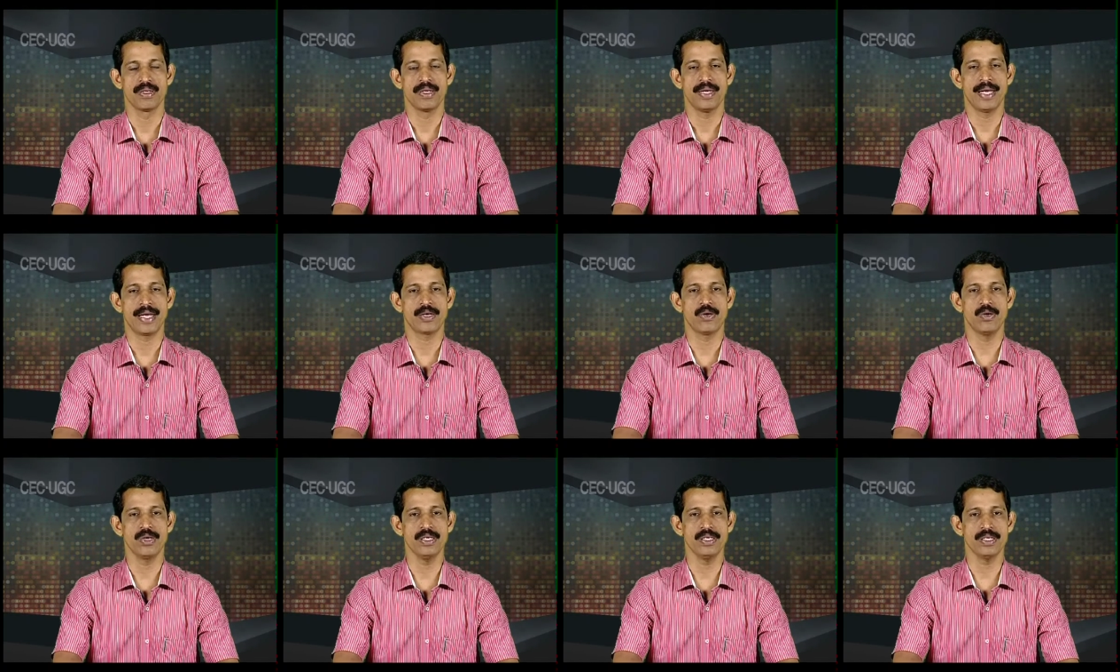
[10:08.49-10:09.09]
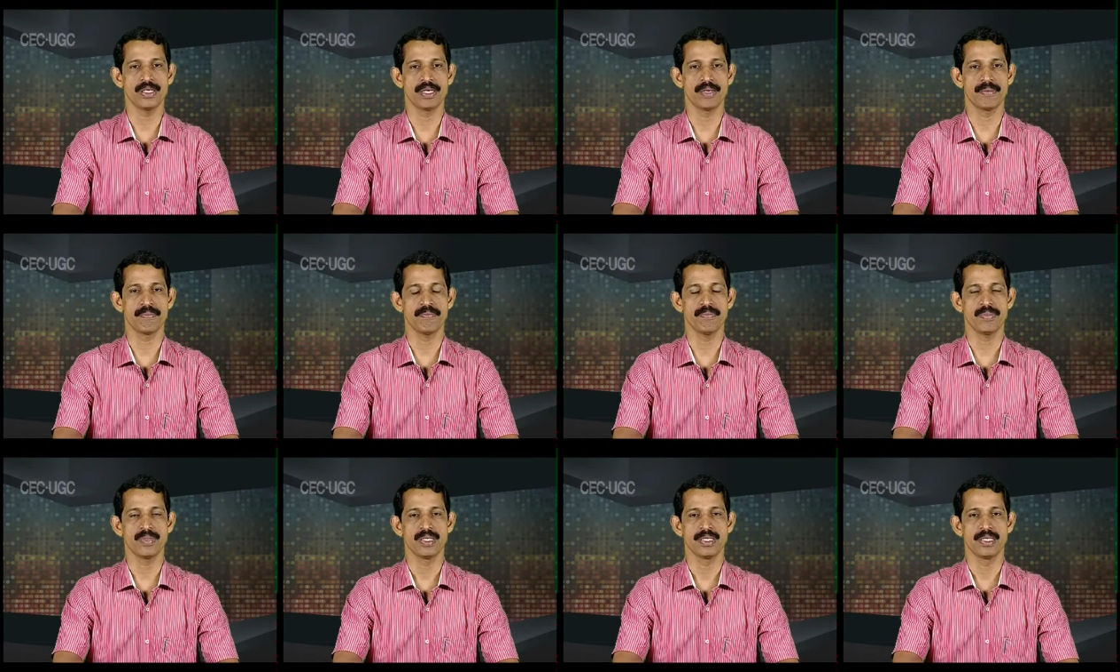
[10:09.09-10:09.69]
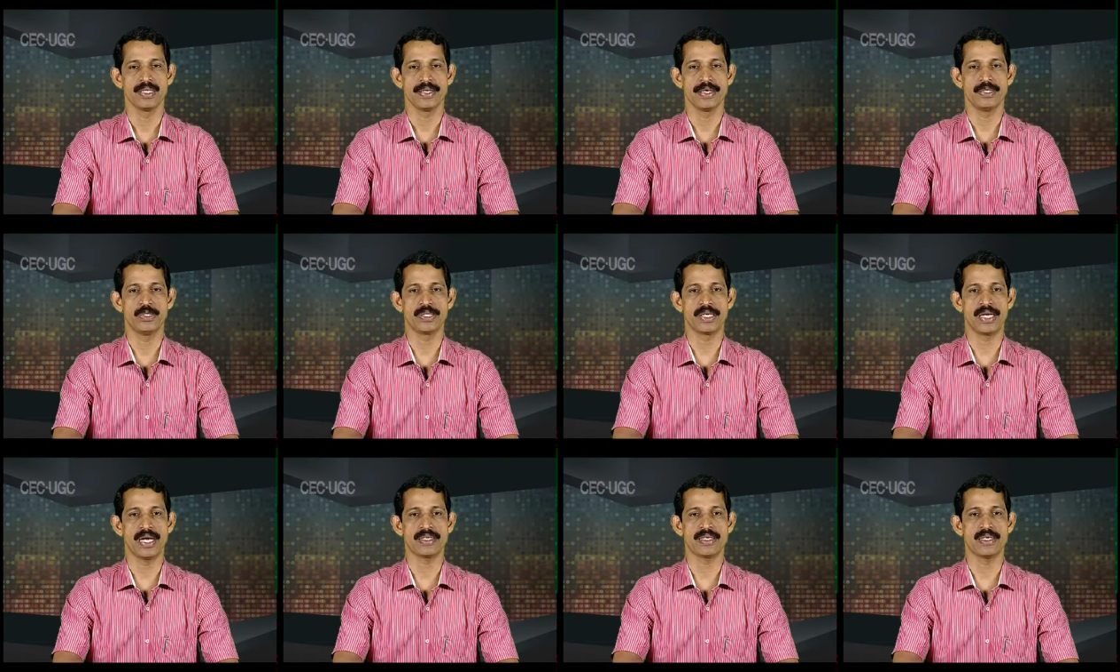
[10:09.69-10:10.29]
According to him,
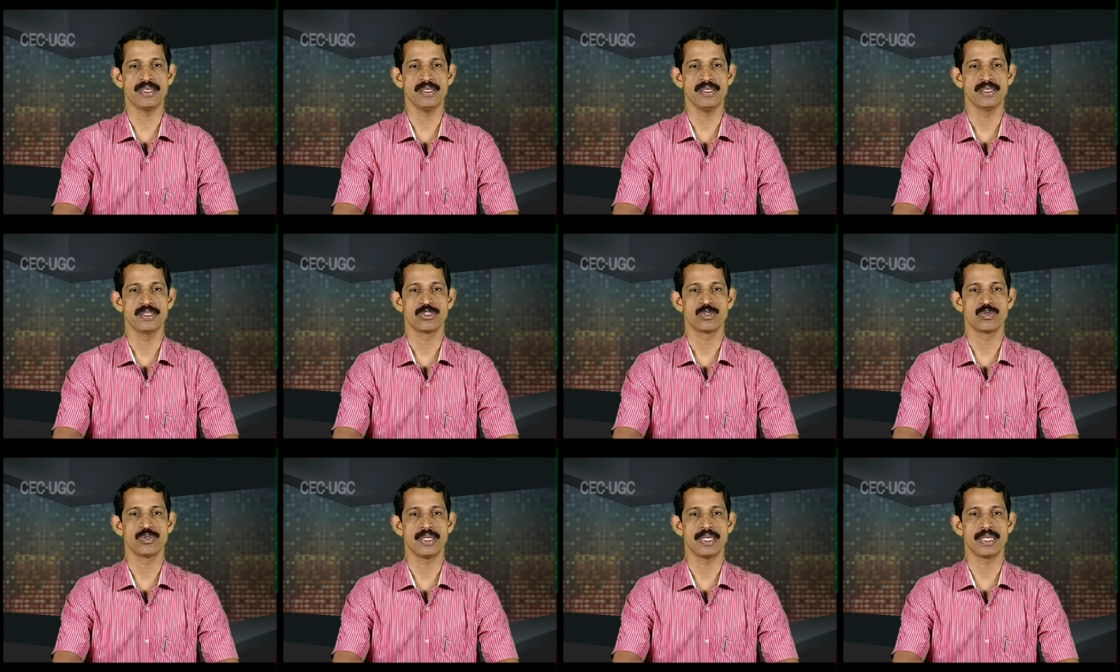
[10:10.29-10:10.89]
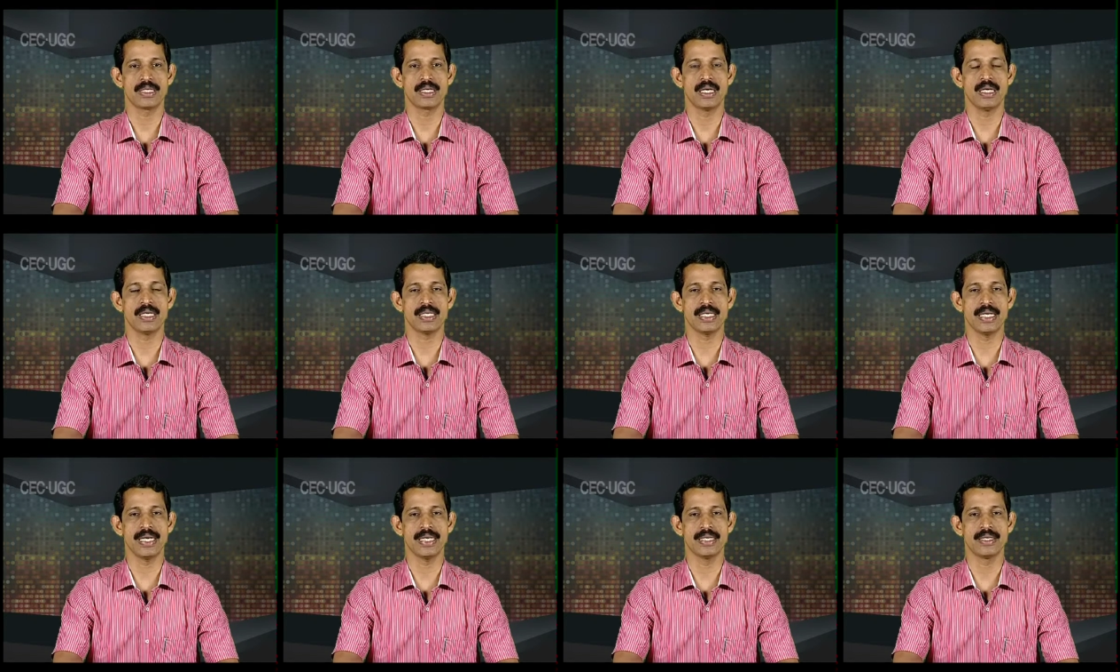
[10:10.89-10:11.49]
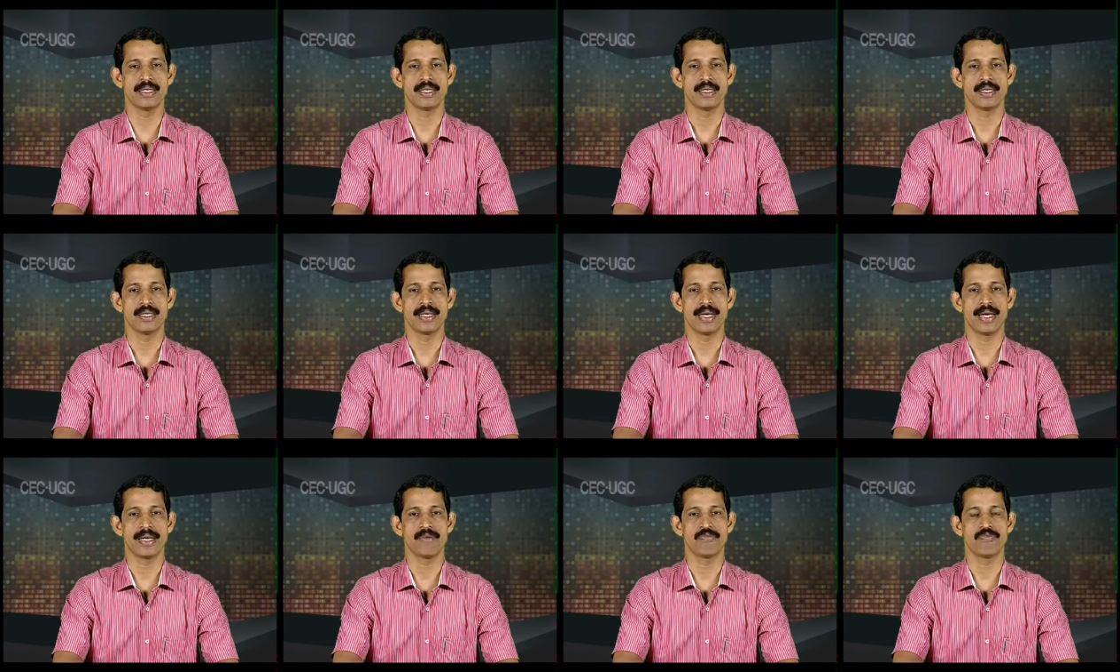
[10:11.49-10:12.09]
education should inculcate
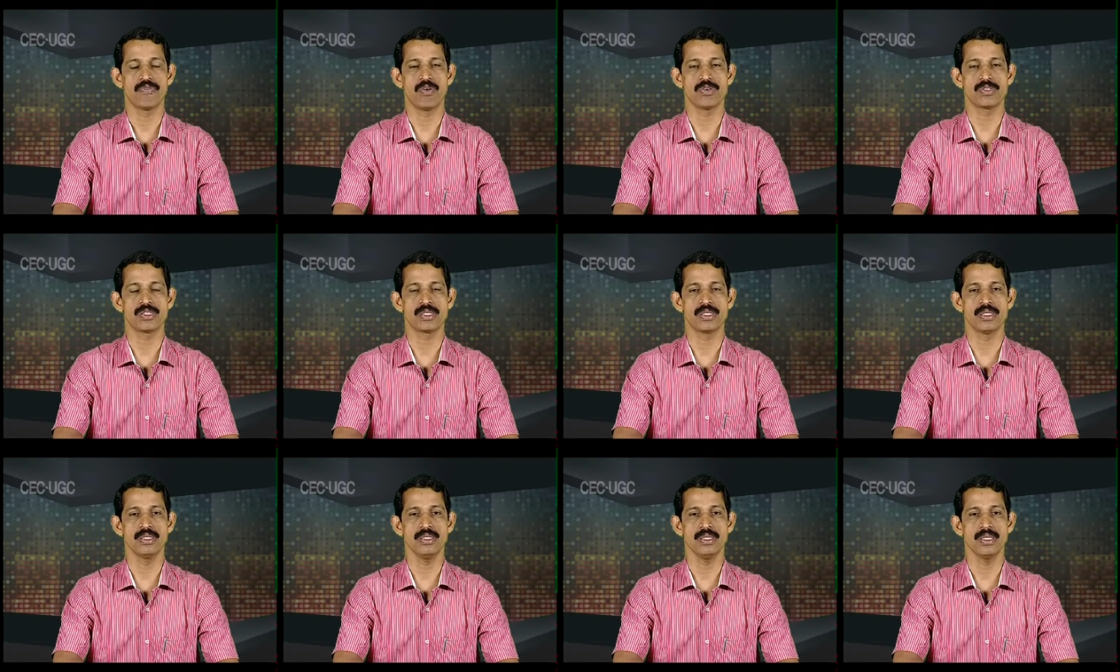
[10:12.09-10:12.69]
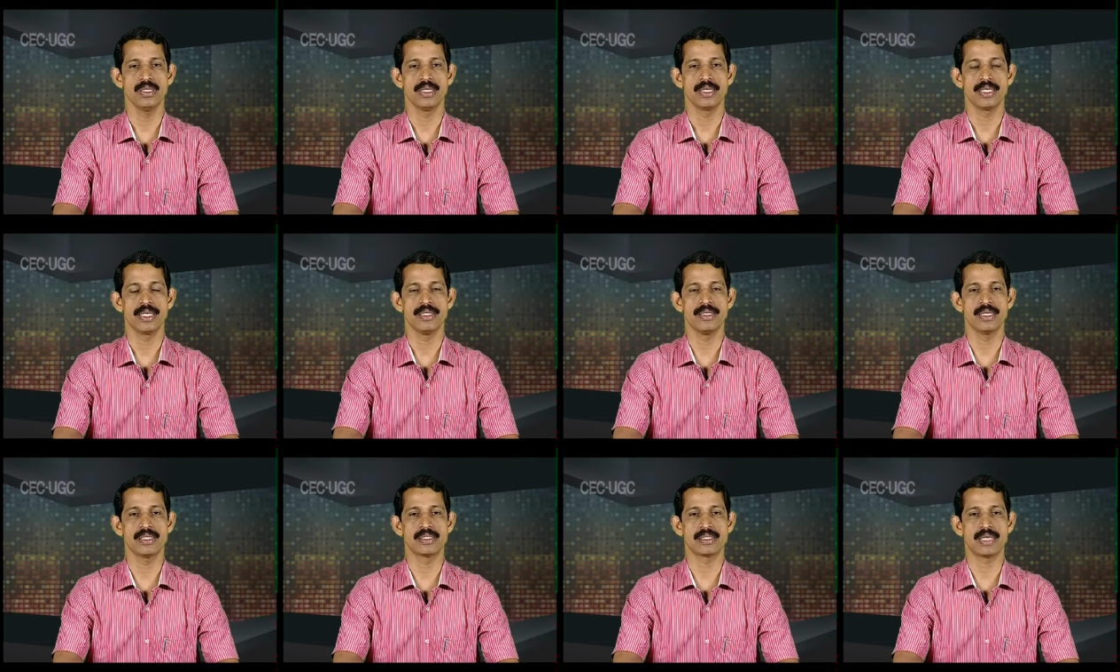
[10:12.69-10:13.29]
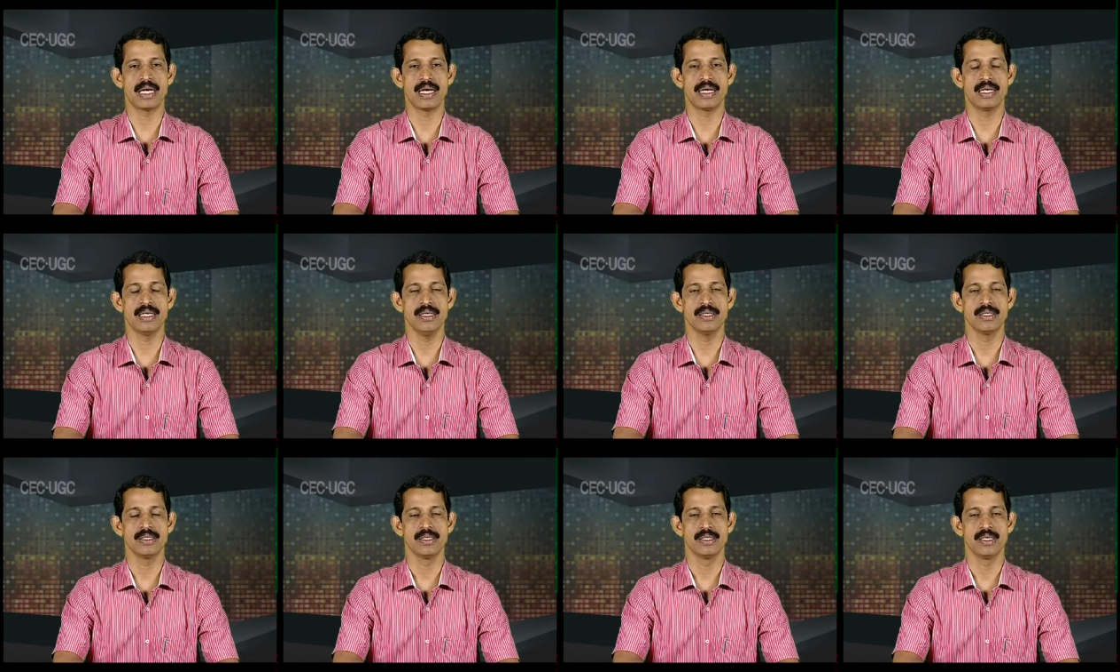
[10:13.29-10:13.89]
and foster in the
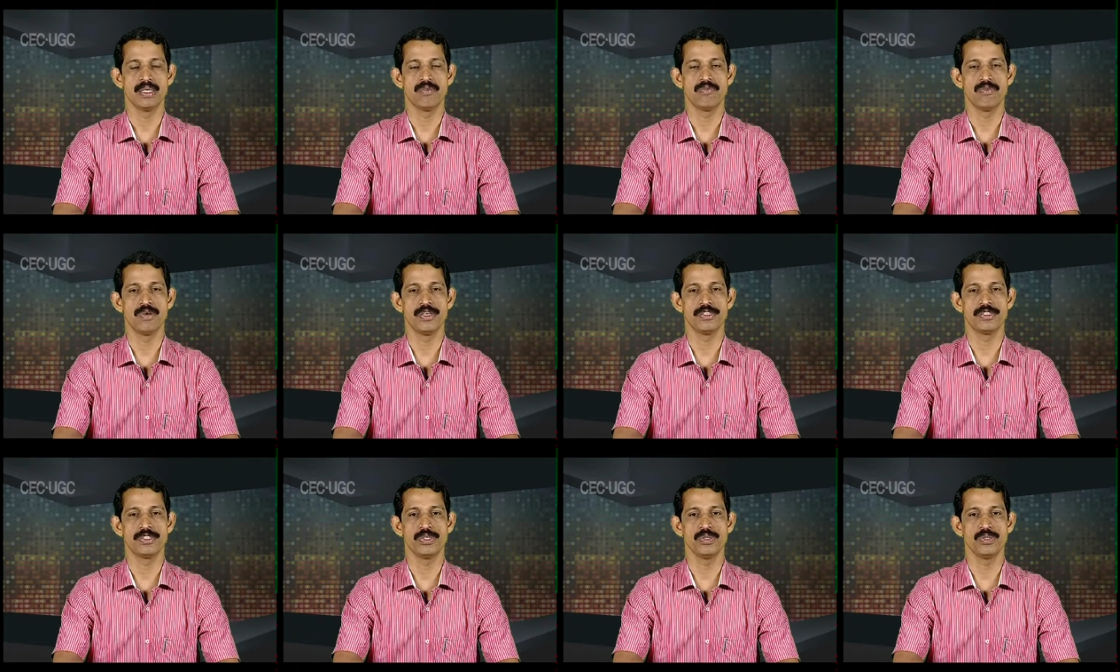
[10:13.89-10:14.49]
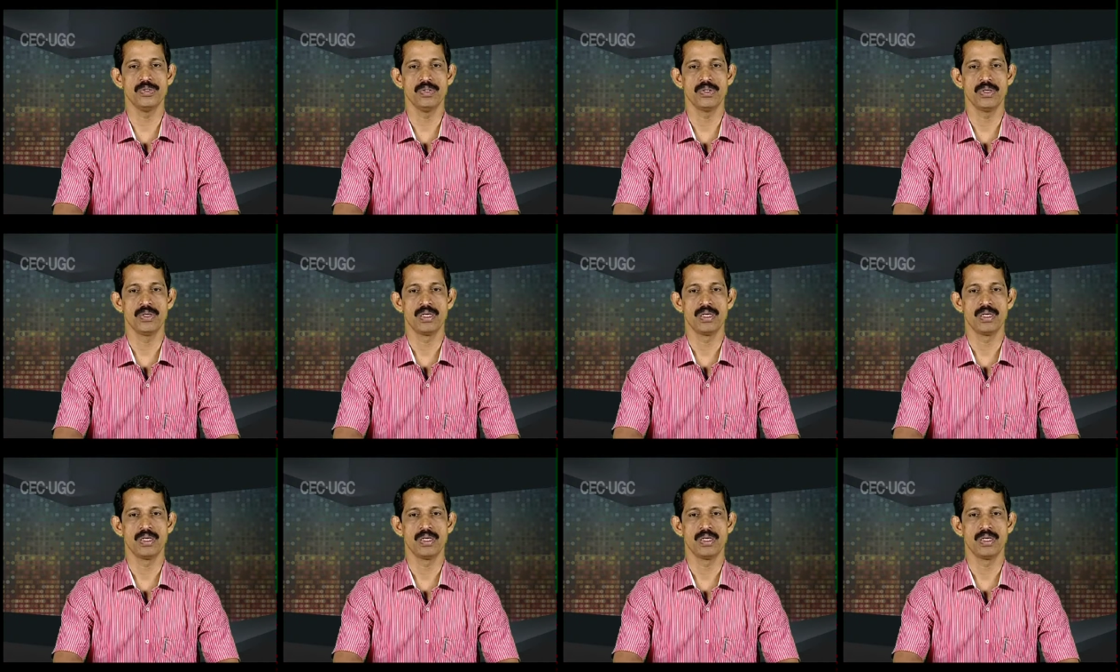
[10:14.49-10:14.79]
child virtue,